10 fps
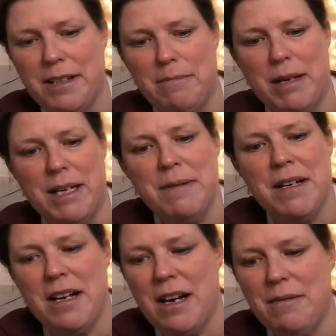than me.
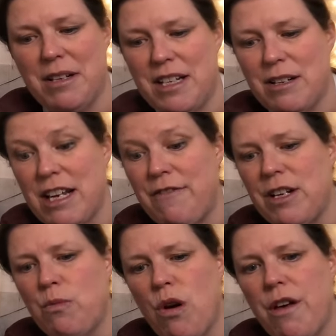It's
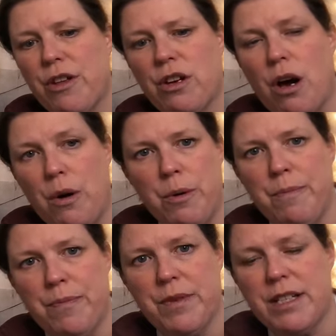definitely worth a go
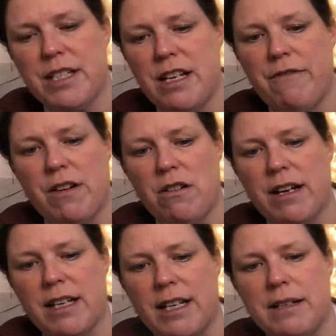and see if you
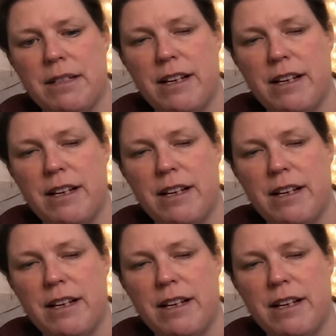like it.